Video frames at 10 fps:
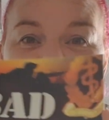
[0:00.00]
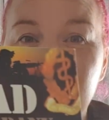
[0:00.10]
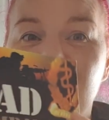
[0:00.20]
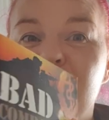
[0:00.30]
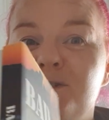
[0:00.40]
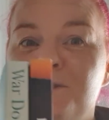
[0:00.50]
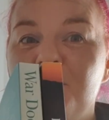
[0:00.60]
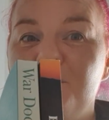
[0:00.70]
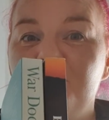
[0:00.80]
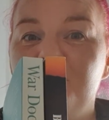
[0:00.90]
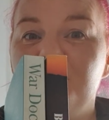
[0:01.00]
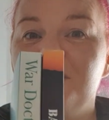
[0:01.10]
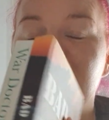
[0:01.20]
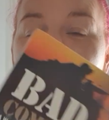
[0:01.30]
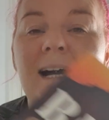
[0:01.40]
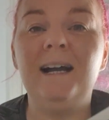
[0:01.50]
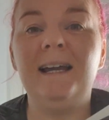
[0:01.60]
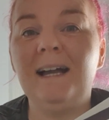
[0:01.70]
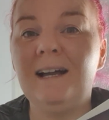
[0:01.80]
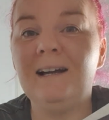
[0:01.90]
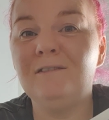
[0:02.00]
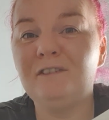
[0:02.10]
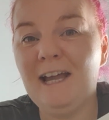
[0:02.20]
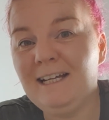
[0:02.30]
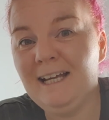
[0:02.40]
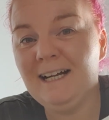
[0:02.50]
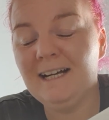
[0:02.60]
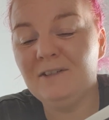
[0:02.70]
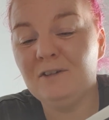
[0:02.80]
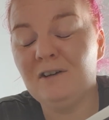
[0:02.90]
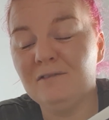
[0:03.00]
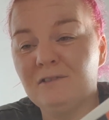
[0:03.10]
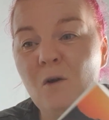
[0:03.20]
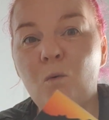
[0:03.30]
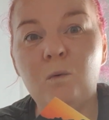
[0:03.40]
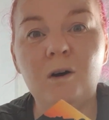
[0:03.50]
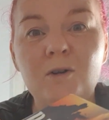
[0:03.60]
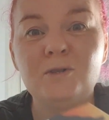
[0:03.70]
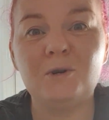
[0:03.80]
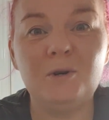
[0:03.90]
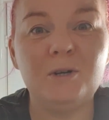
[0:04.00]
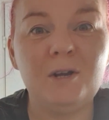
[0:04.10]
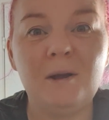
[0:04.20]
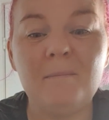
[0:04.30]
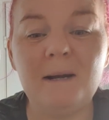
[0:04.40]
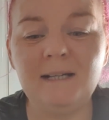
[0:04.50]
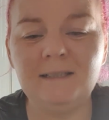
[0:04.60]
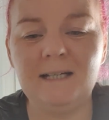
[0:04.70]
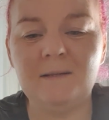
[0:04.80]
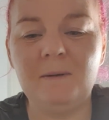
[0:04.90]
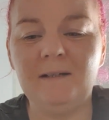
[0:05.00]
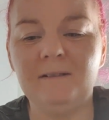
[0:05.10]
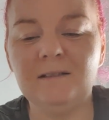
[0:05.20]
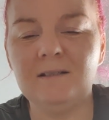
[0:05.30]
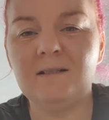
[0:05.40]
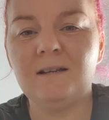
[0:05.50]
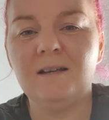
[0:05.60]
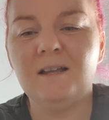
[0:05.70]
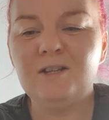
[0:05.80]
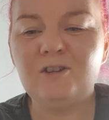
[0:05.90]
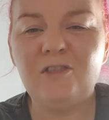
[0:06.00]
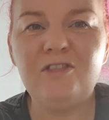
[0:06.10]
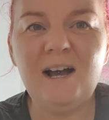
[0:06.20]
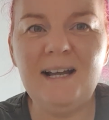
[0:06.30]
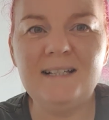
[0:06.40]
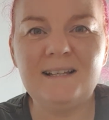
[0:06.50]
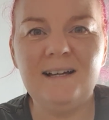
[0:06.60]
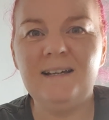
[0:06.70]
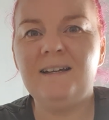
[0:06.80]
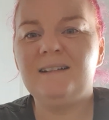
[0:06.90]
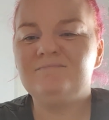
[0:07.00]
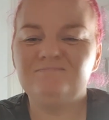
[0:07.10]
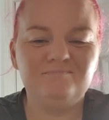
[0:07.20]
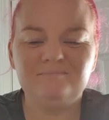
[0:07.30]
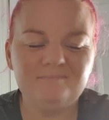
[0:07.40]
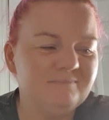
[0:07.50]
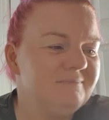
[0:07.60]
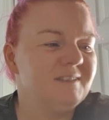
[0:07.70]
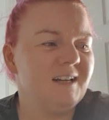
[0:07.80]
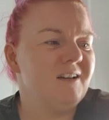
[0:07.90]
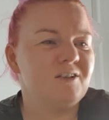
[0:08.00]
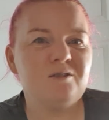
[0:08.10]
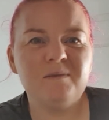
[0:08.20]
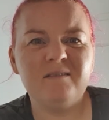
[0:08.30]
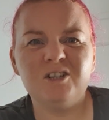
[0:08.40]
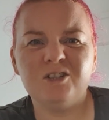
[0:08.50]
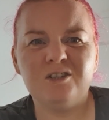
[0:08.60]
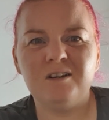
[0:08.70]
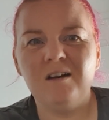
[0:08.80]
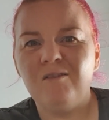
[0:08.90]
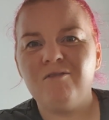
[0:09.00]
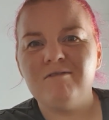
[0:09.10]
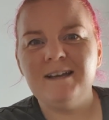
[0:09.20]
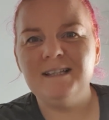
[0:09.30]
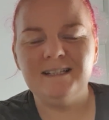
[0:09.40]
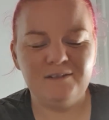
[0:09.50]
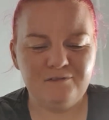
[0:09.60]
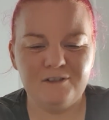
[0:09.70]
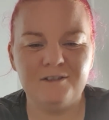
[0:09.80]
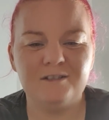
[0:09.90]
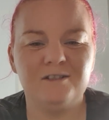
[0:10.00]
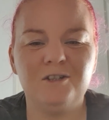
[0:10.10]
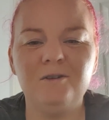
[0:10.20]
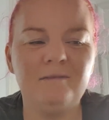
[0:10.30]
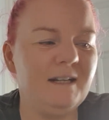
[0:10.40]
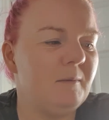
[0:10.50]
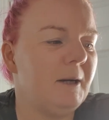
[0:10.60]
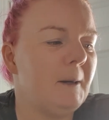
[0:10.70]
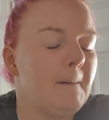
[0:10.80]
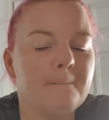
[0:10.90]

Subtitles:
years would I have any kind of war zone medical experience. So that is like something just really different to read about.